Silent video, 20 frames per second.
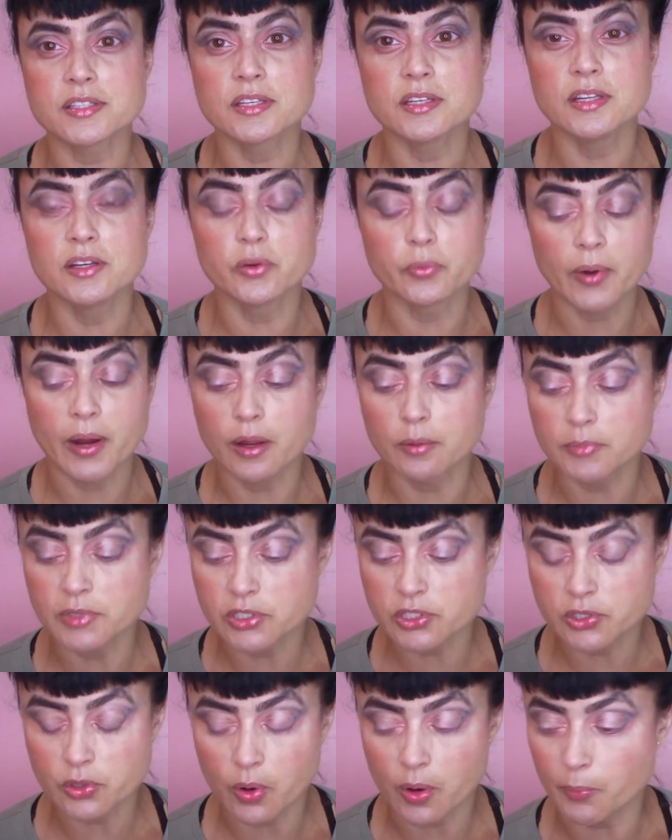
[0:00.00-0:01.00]
neat around me
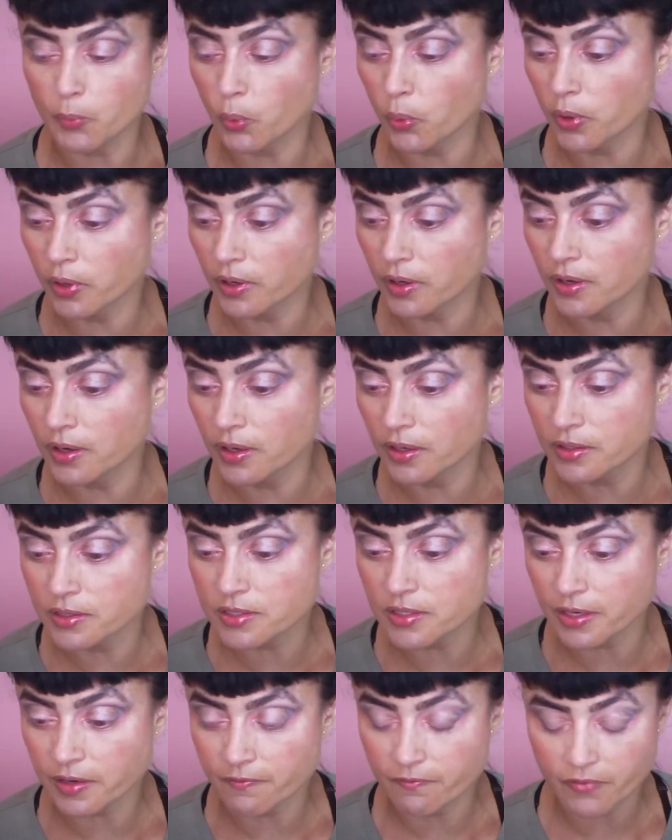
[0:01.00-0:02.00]
so I'm
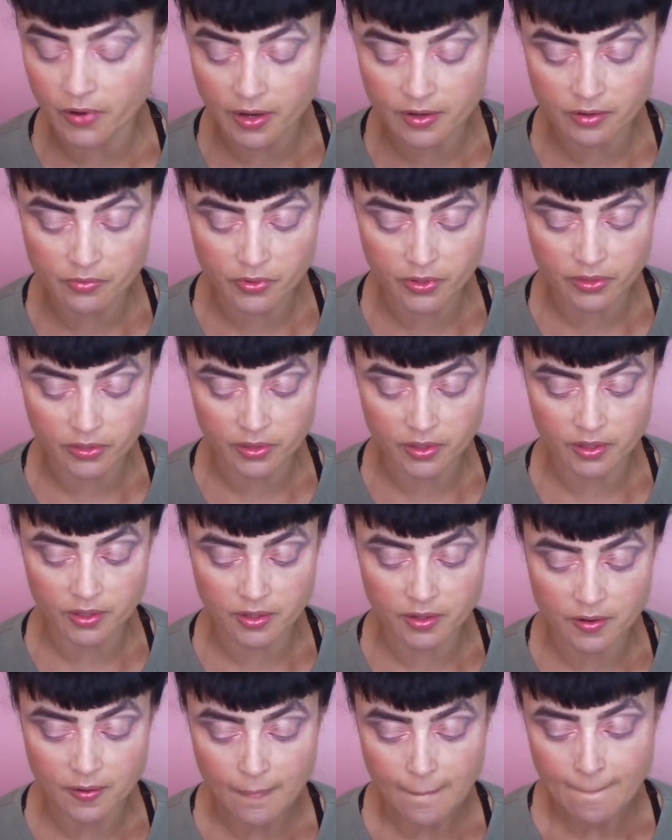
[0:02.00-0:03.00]
organized I can find everything
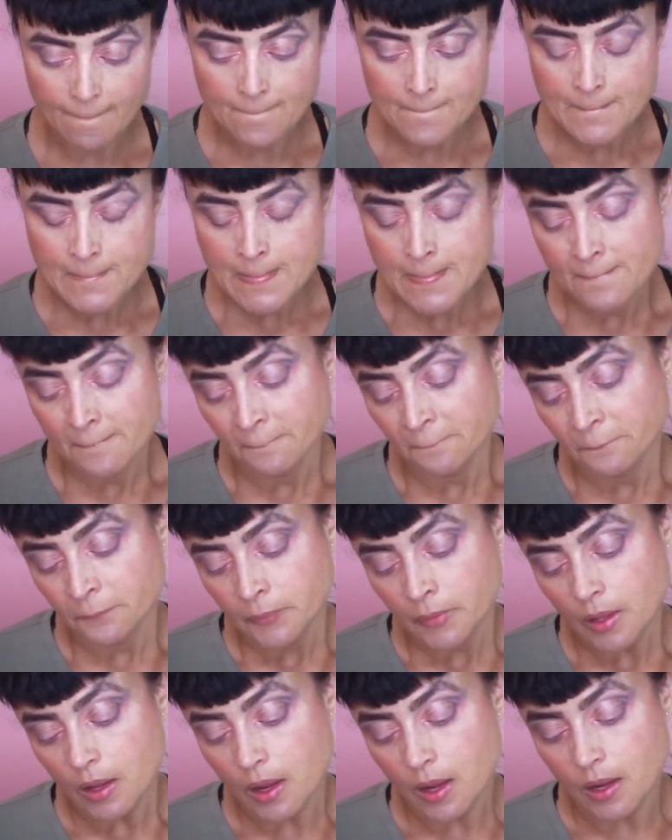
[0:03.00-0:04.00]

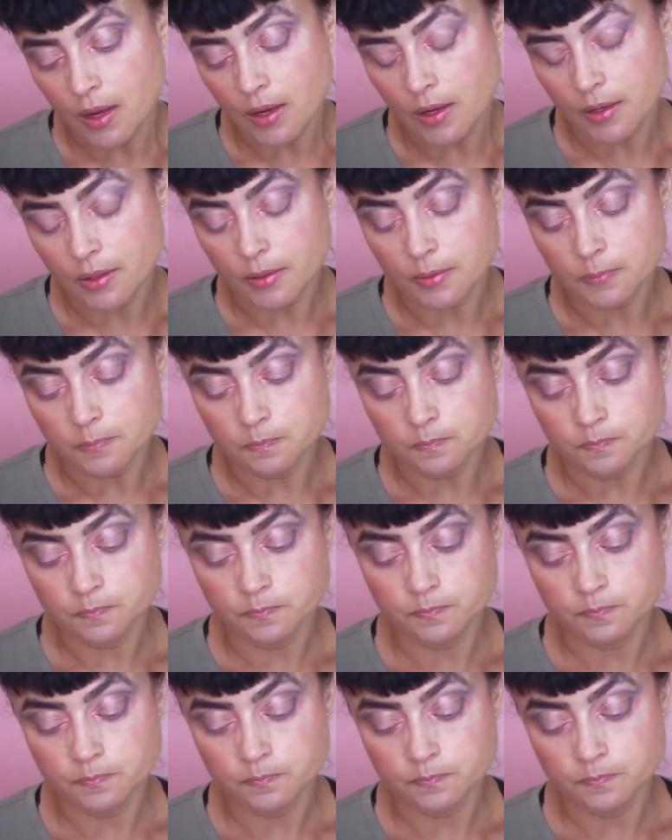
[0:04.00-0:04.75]
um,